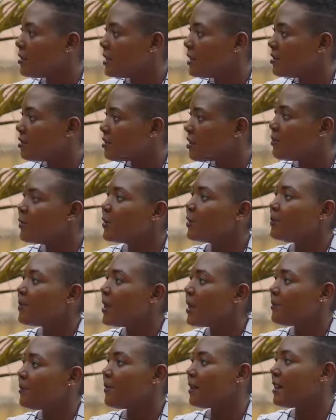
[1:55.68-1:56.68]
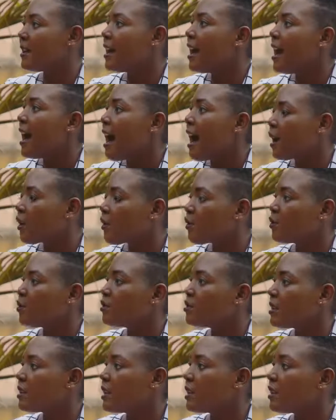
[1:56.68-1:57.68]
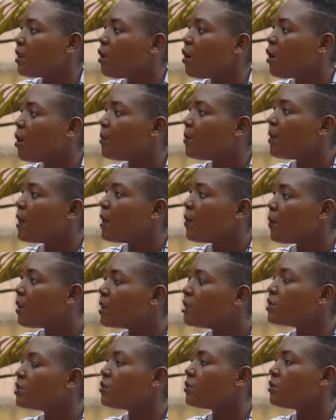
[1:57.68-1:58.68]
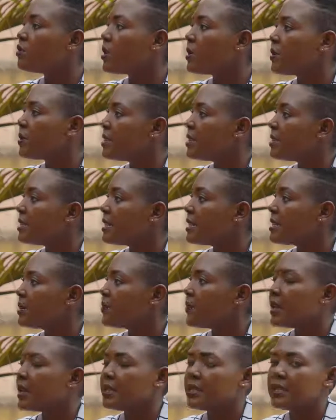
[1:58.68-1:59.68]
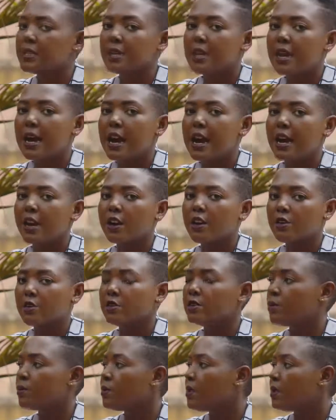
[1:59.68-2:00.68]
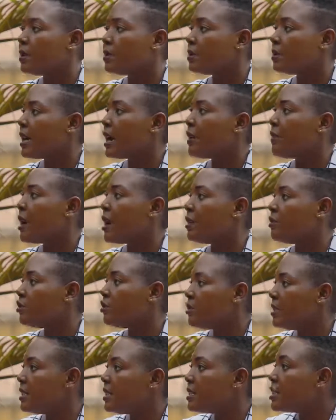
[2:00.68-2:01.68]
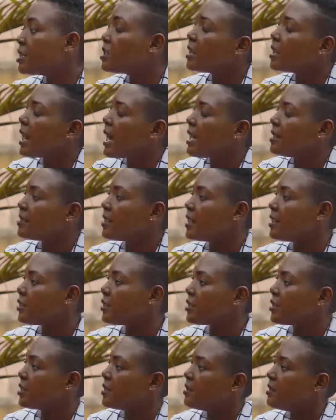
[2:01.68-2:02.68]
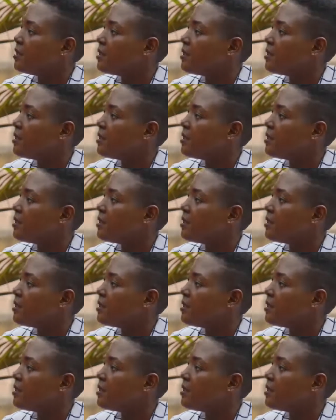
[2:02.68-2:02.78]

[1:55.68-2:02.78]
in Germany maybe across the globe, what is your general assessment across the world around digitalization?